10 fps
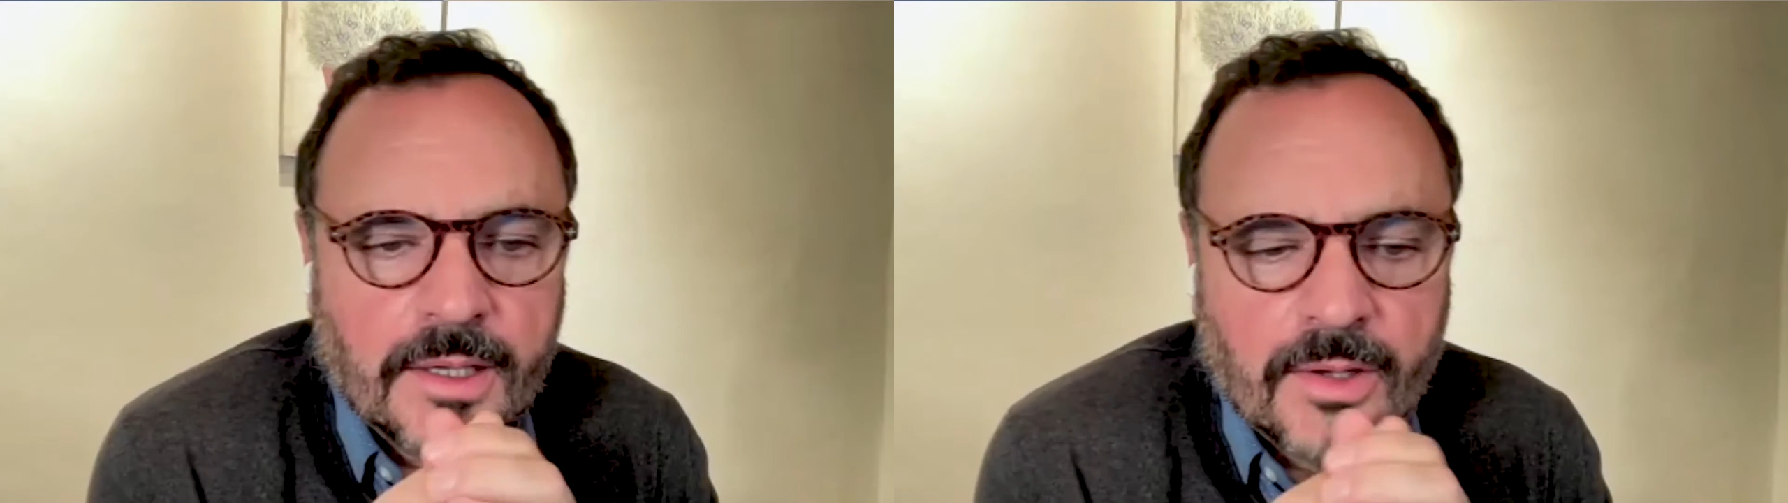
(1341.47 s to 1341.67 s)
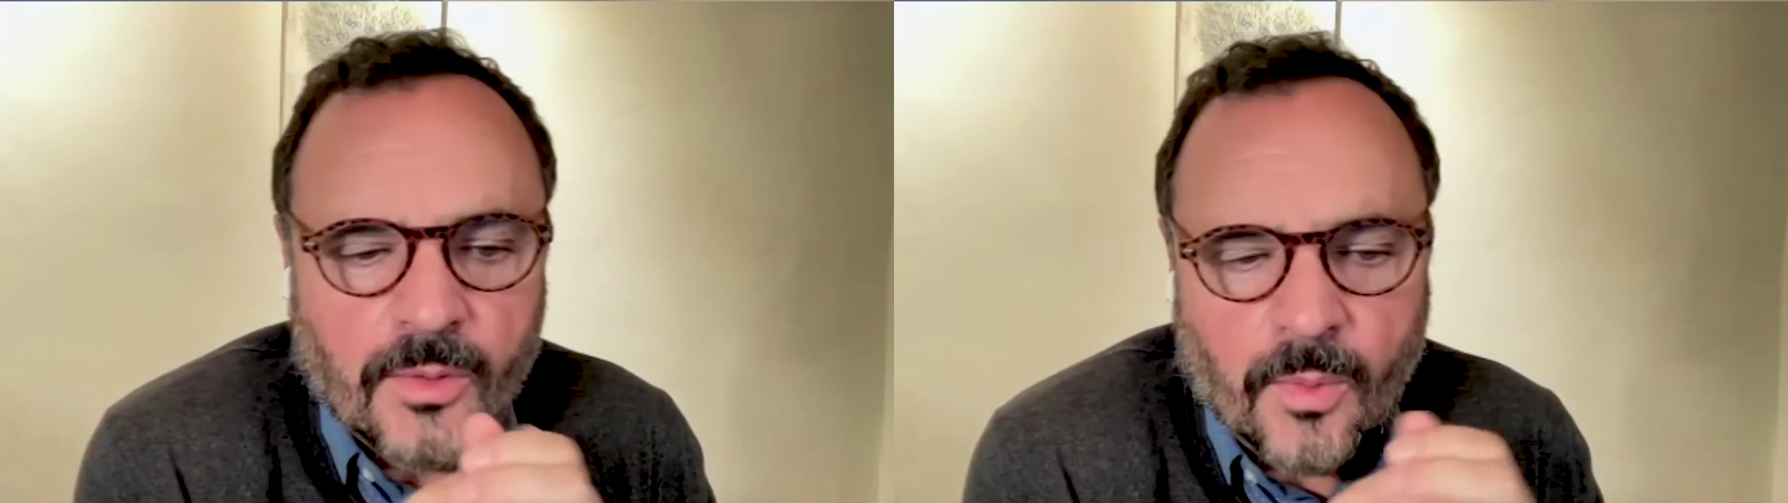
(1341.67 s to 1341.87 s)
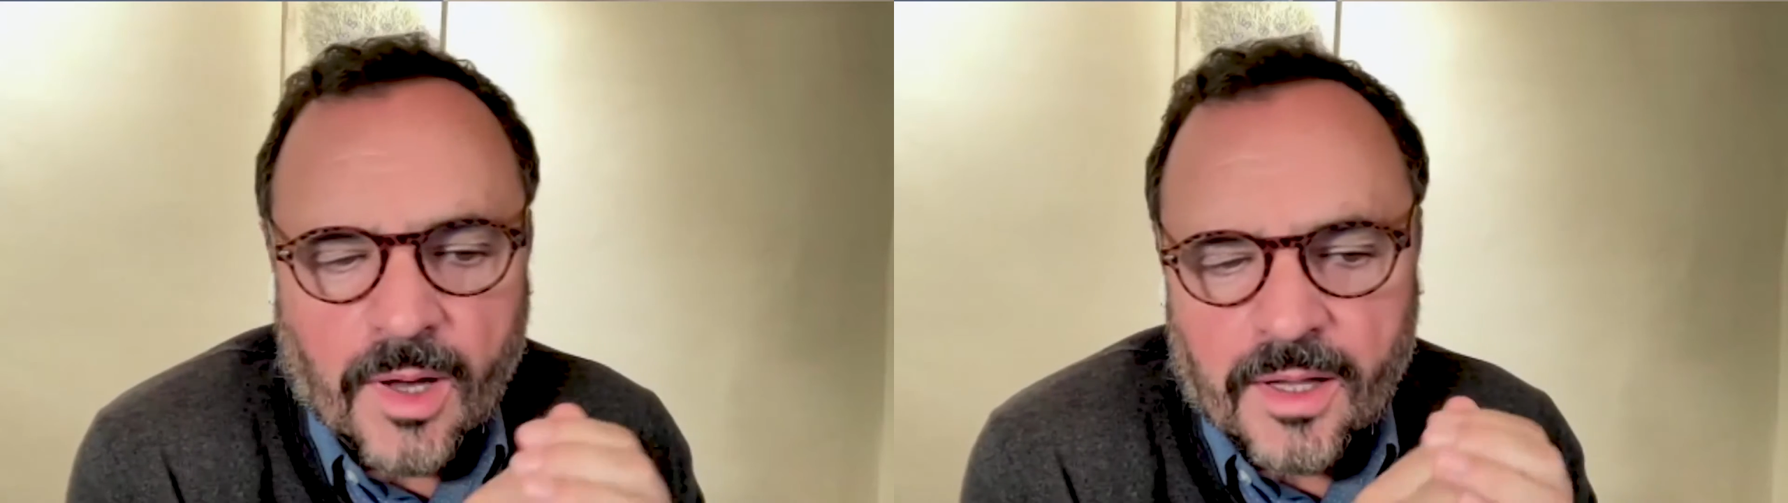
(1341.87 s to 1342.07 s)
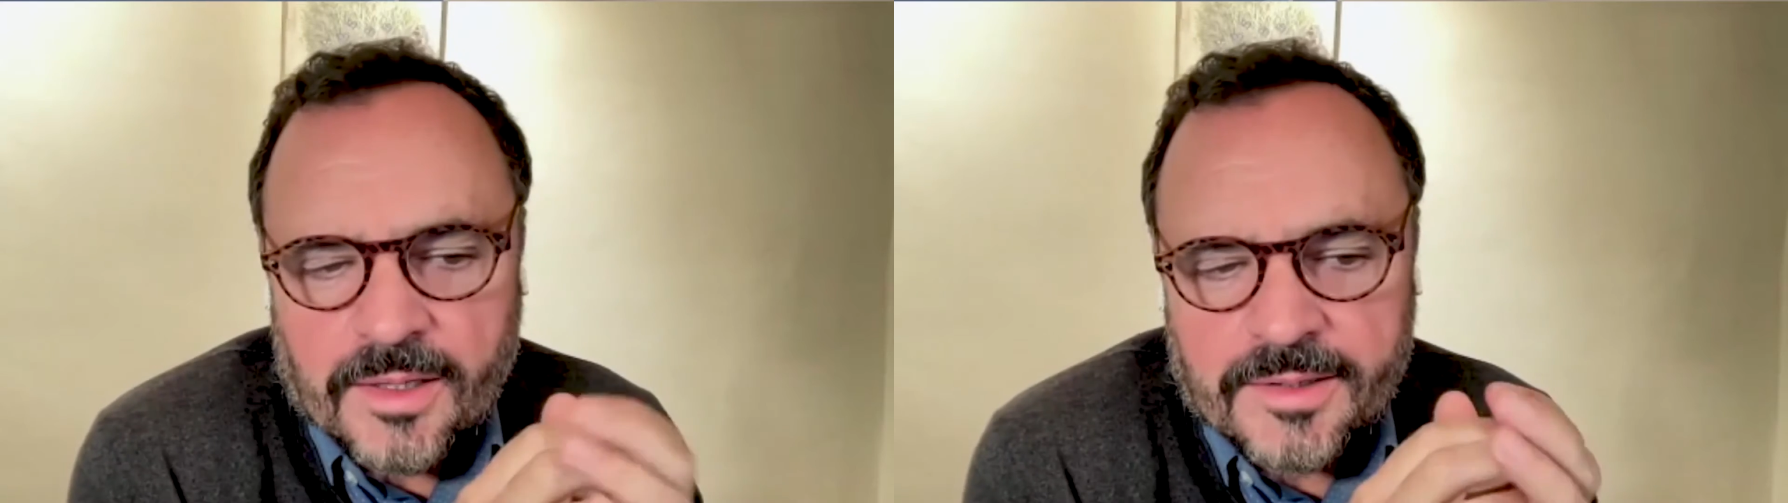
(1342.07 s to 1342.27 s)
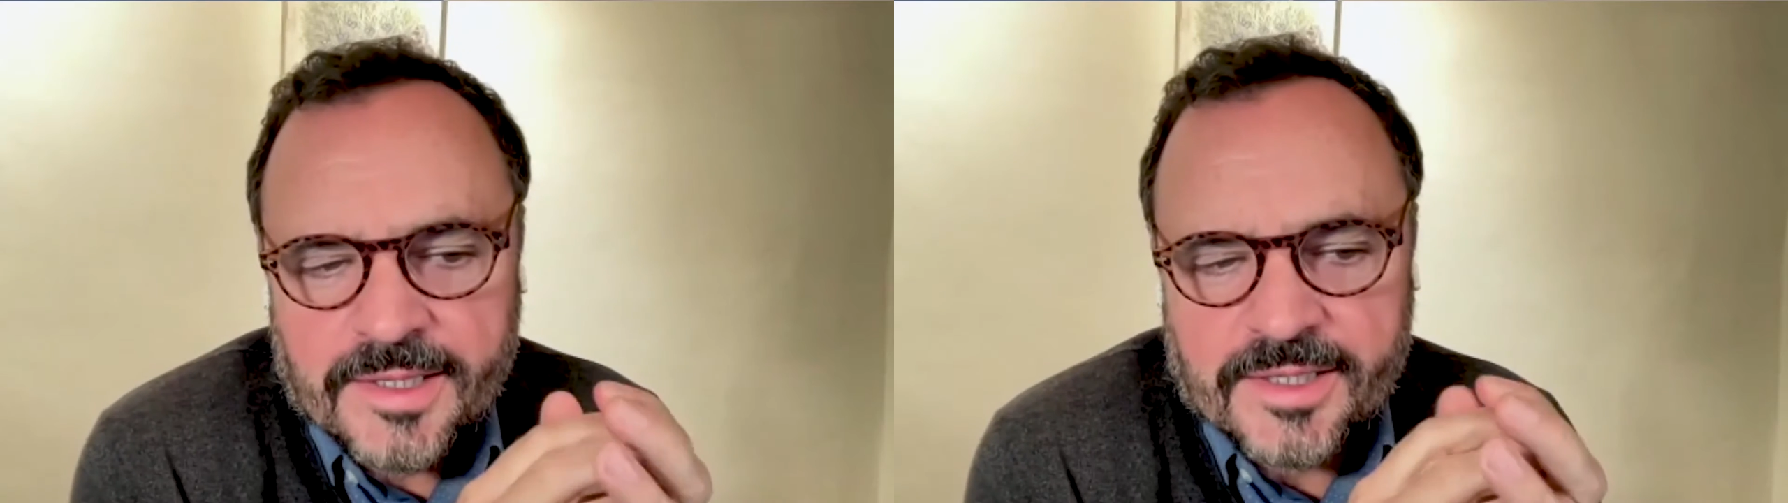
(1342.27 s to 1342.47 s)
Well,
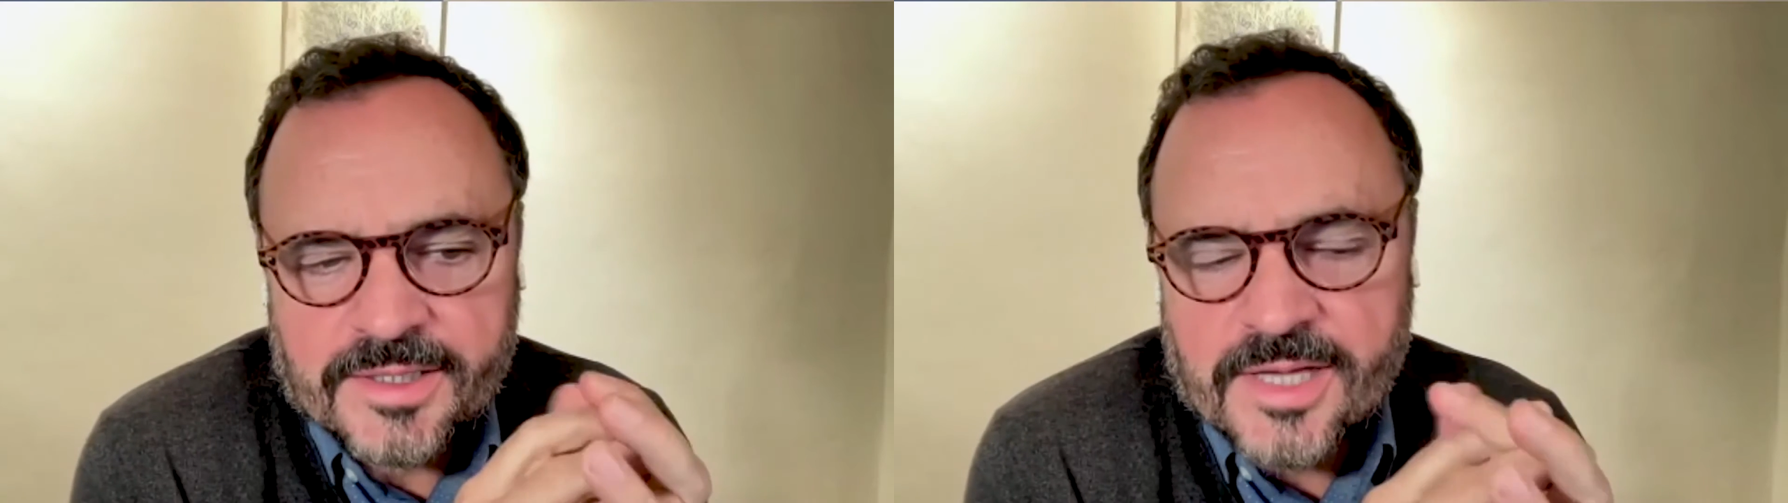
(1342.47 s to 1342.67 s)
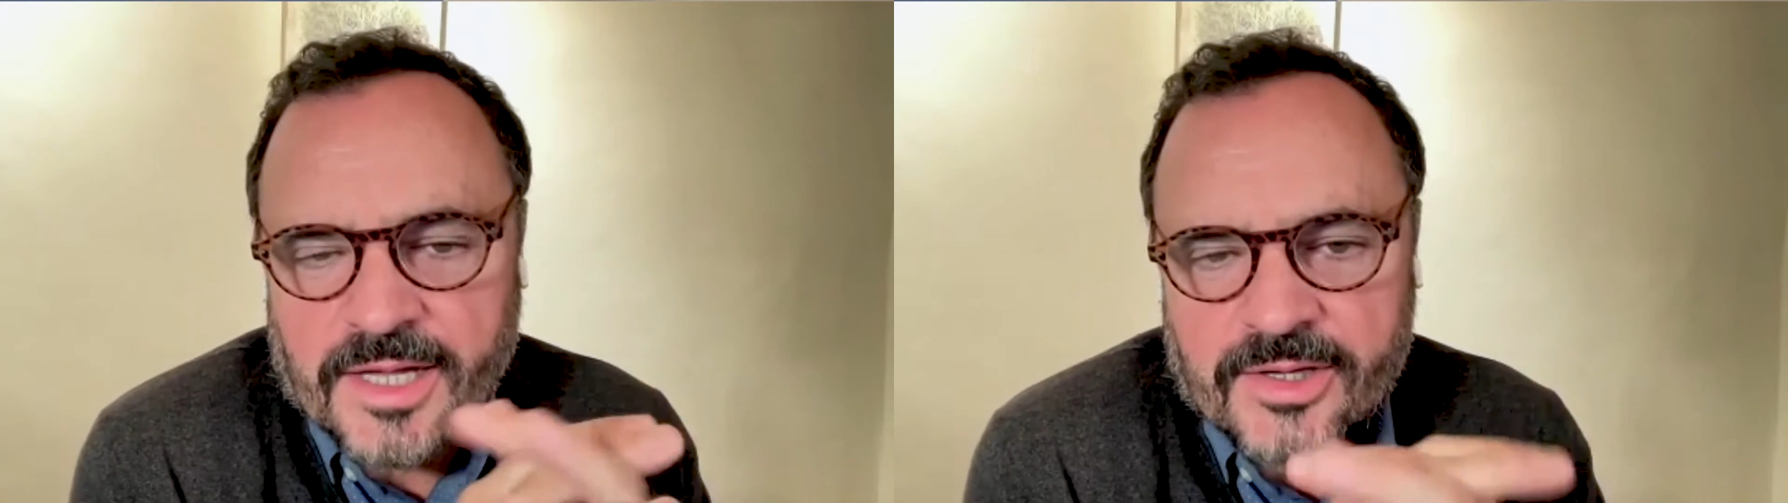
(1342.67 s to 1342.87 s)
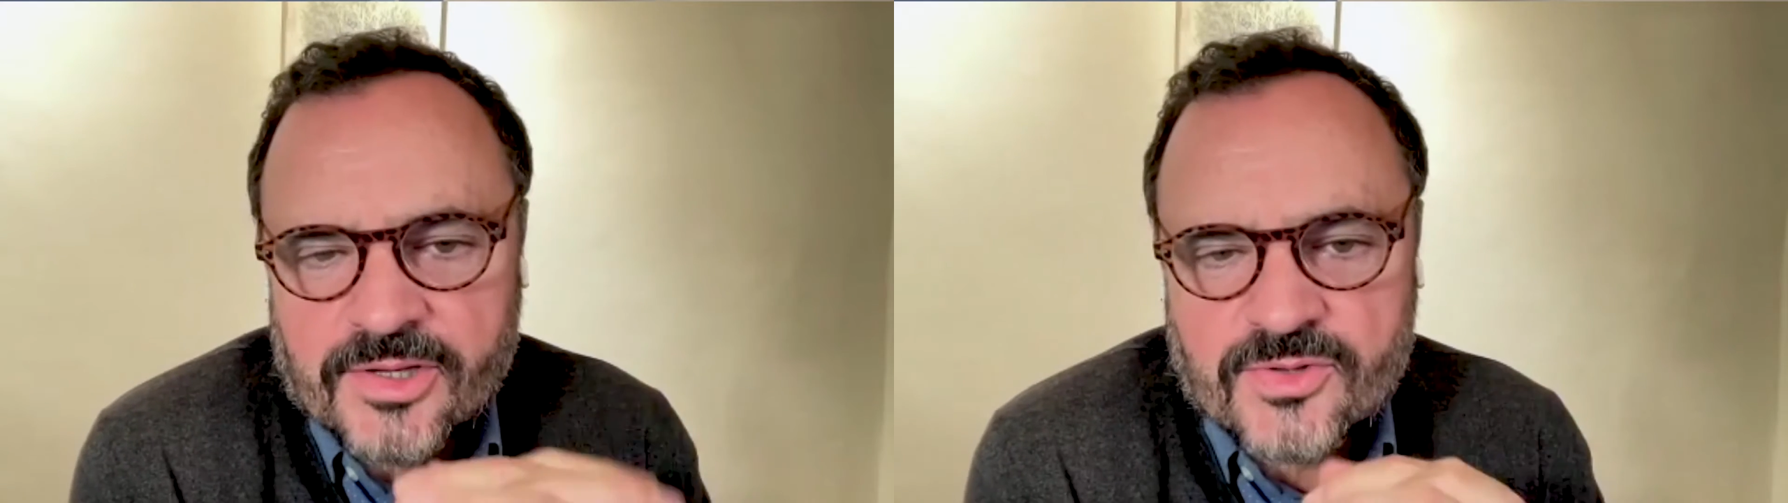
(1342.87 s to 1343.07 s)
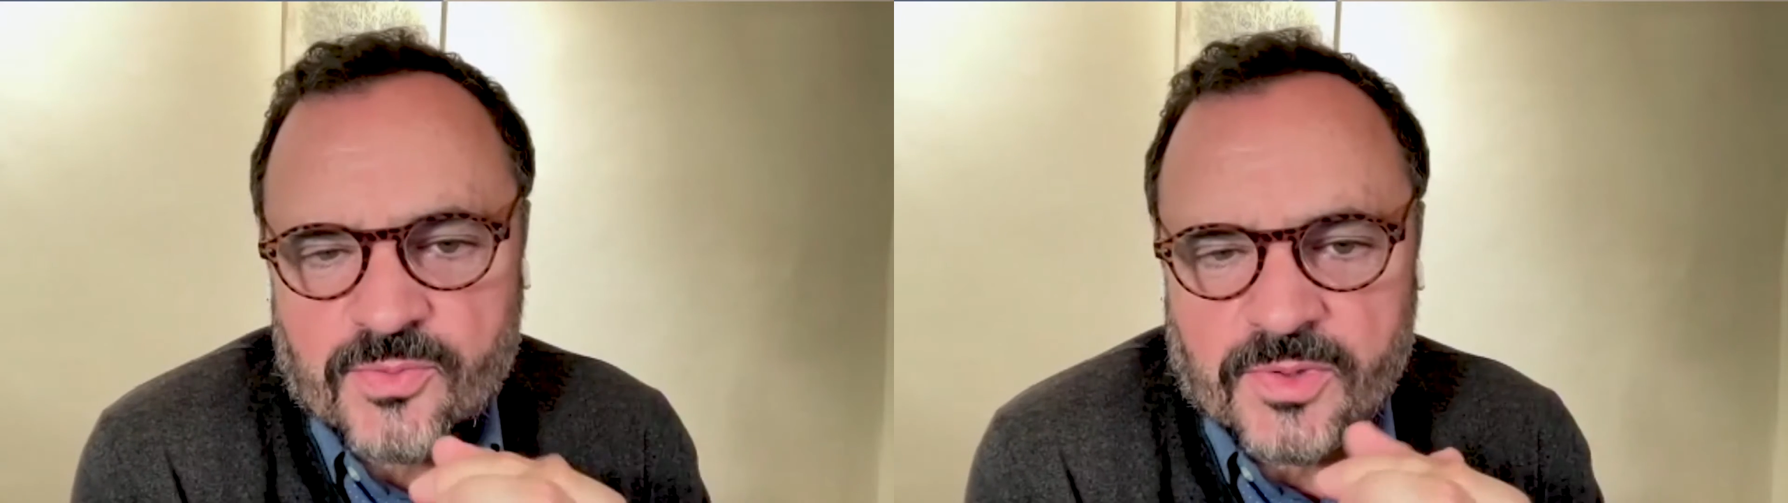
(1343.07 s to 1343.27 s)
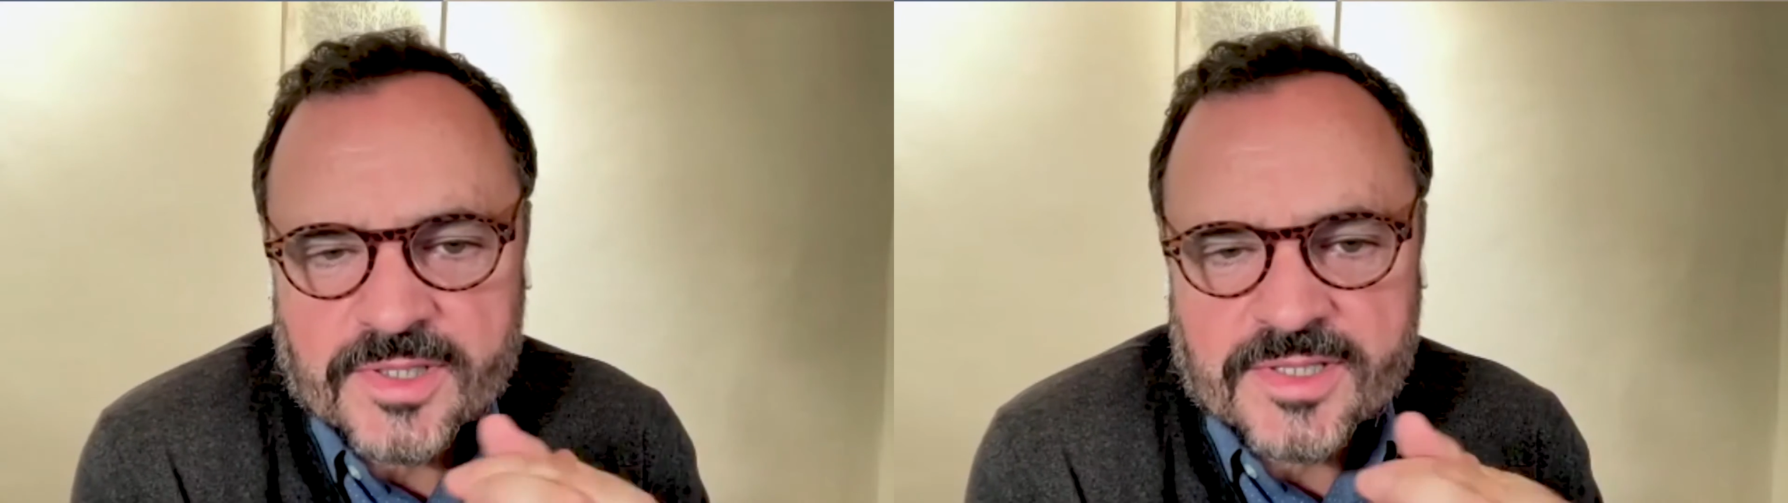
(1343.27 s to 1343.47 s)
the Italians
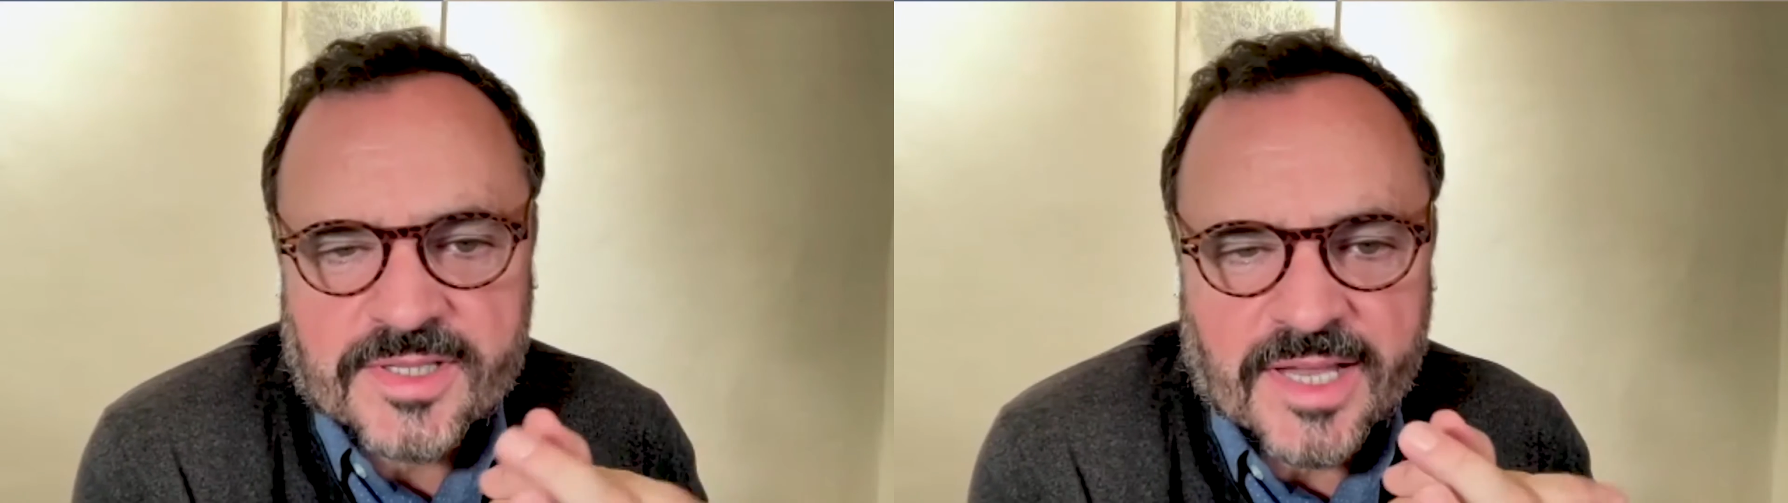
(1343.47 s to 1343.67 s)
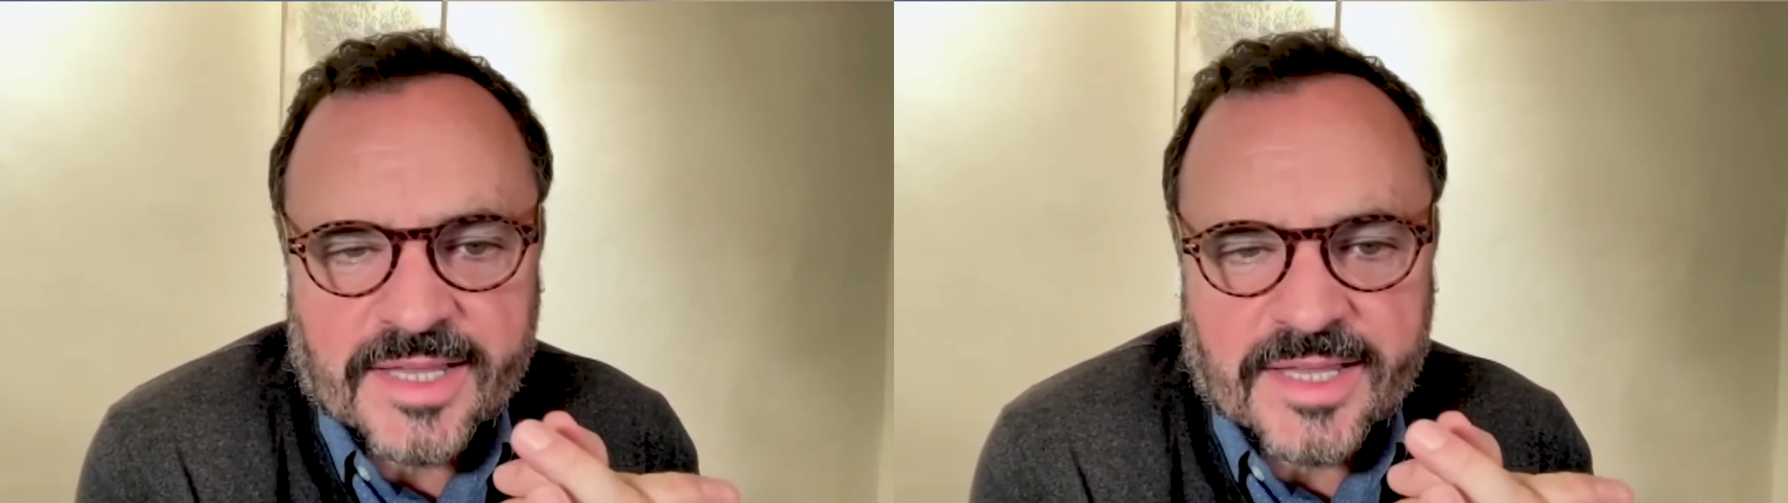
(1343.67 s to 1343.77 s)
would say